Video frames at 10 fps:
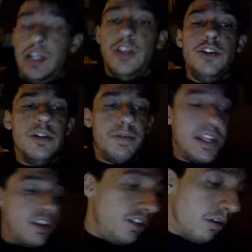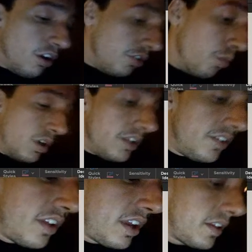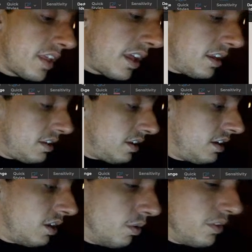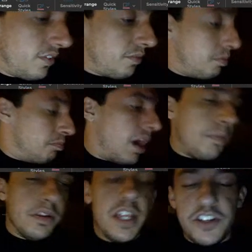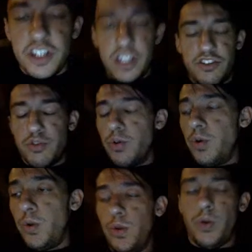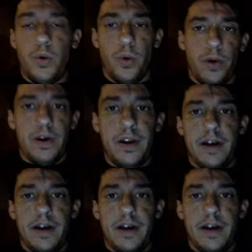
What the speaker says: you can claim all you want, saying that this is population control or